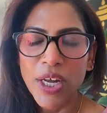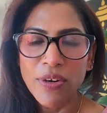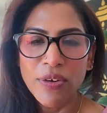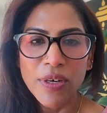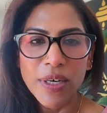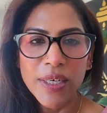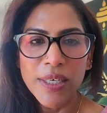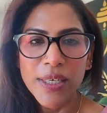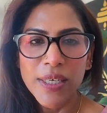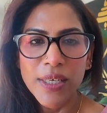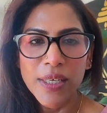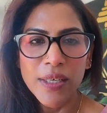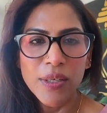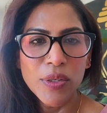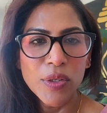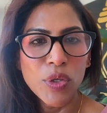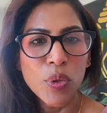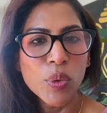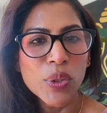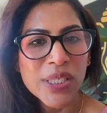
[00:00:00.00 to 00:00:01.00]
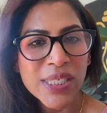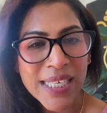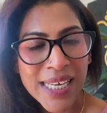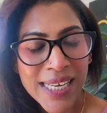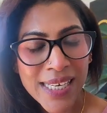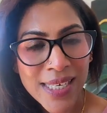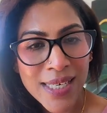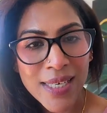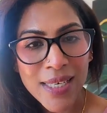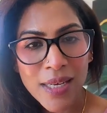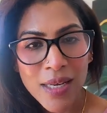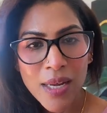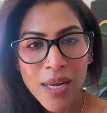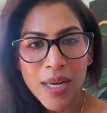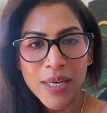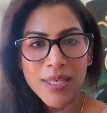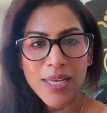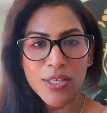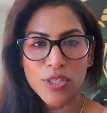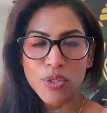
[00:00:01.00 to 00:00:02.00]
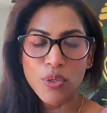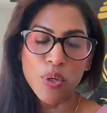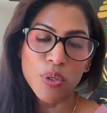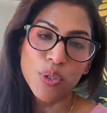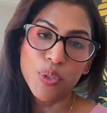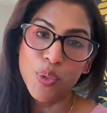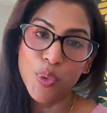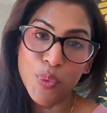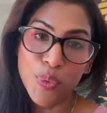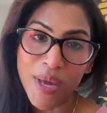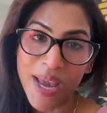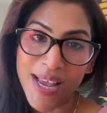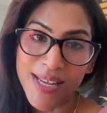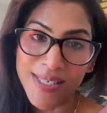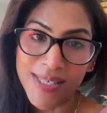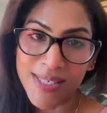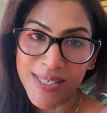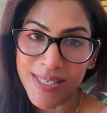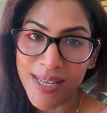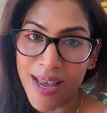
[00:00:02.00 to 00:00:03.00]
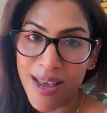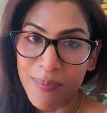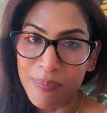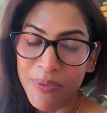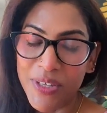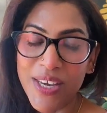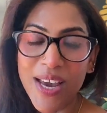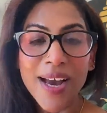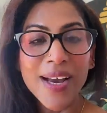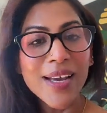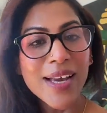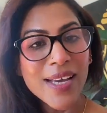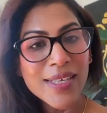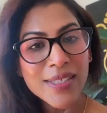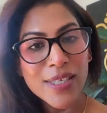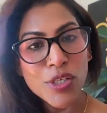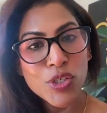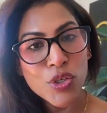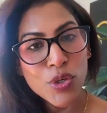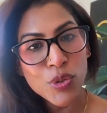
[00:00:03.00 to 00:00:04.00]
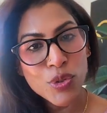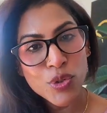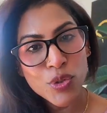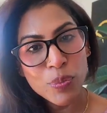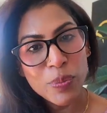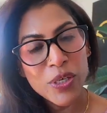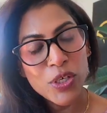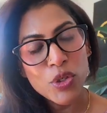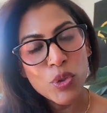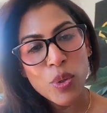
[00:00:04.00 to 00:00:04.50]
Generally, your skin does not look as young as it used to be.